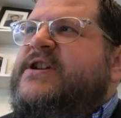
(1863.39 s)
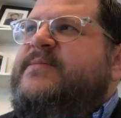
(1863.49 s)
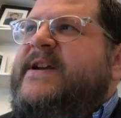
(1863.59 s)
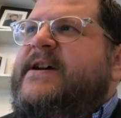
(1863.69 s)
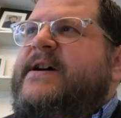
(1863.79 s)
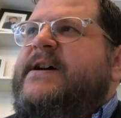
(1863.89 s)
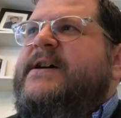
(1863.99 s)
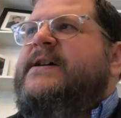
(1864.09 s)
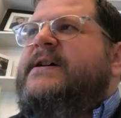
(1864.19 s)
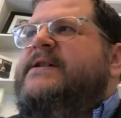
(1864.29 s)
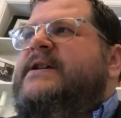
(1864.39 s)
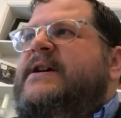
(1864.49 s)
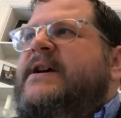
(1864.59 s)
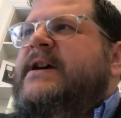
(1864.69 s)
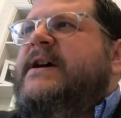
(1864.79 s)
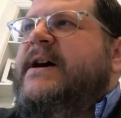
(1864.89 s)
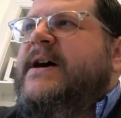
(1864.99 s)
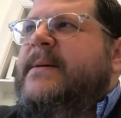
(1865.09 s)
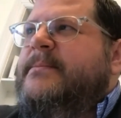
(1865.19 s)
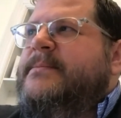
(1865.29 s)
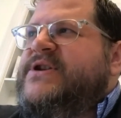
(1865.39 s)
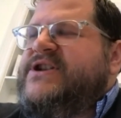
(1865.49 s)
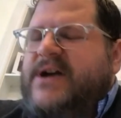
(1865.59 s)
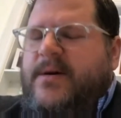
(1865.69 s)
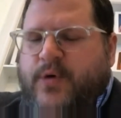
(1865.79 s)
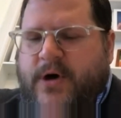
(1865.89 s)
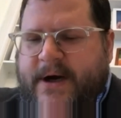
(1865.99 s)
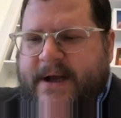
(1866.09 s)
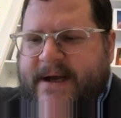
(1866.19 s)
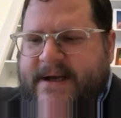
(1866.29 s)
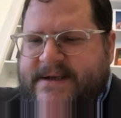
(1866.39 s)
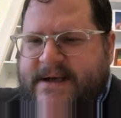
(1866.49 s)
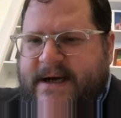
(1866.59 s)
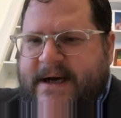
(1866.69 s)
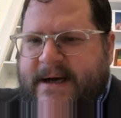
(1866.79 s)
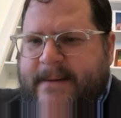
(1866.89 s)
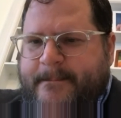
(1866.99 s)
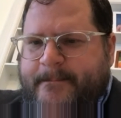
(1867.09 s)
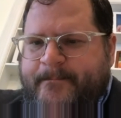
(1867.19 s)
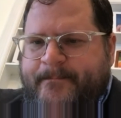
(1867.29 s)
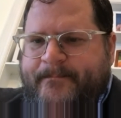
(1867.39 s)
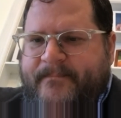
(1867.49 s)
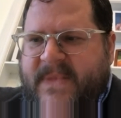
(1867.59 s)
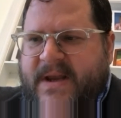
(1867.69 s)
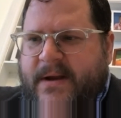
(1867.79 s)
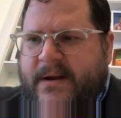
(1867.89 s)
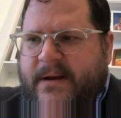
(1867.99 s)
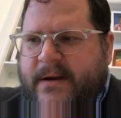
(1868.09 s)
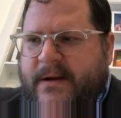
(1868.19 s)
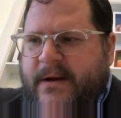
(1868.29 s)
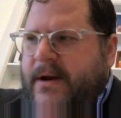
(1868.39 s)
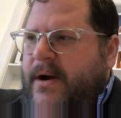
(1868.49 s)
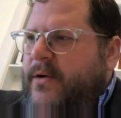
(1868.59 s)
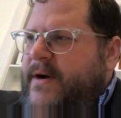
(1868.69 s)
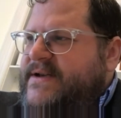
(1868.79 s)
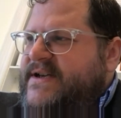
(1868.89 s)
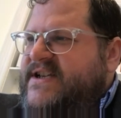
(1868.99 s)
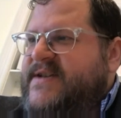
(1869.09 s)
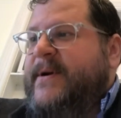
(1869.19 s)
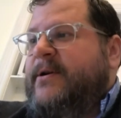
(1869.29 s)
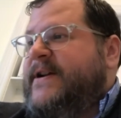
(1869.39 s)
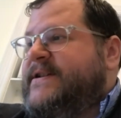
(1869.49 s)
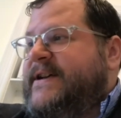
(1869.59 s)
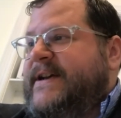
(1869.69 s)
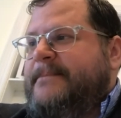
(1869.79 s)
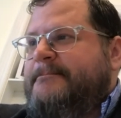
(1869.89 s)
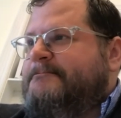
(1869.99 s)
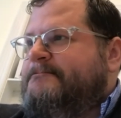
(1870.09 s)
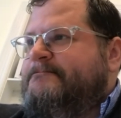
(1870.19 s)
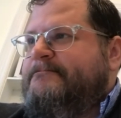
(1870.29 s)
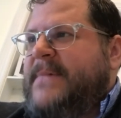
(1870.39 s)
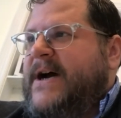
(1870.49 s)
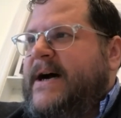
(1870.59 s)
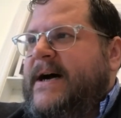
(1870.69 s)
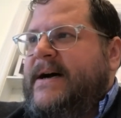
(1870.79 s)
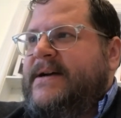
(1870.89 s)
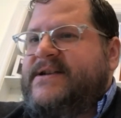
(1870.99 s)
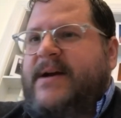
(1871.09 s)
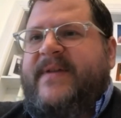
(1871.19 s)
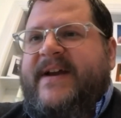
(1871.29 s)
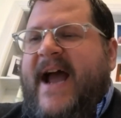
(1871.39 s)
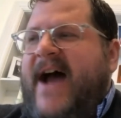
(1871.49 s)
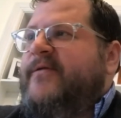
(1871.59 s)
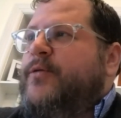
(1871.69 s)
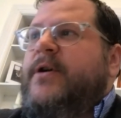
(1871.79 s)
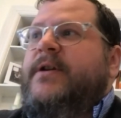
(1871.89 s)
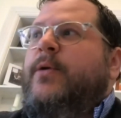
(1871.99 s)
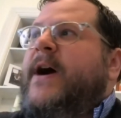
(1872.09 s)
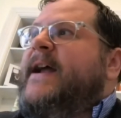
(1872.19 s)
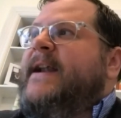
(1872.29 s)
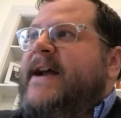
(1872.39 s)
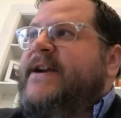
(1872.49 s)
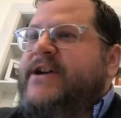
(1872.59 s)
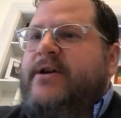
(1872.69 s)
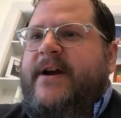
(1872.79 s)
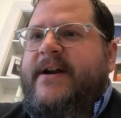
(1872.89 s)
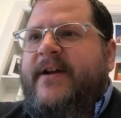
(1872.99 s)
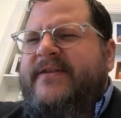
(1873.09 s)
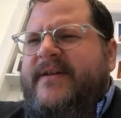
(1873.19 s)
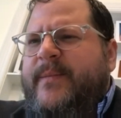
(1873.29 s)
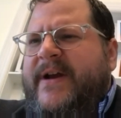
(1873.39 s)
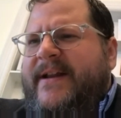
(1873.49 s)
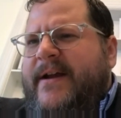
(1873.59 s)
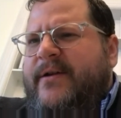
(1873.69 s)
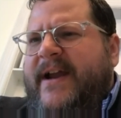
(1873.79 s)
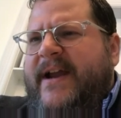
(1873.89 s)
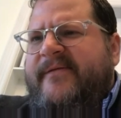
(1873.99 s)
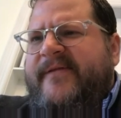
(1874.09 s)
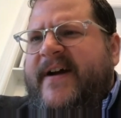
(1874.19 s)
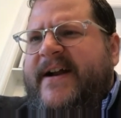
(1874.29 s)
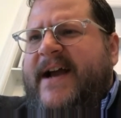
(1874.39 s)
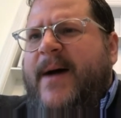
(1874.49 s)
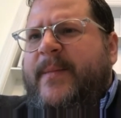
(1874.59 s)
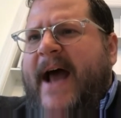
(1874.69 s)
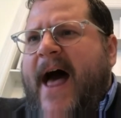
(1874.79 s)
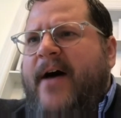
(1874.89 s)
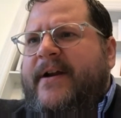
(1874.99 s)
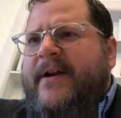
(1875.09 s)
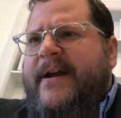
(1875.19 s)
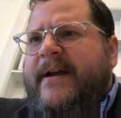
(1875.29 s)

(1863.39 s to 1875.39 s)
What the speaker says: because someone is you, you know, is experiencing something half a world away in Nigeria doesn't mean that you can't find commonality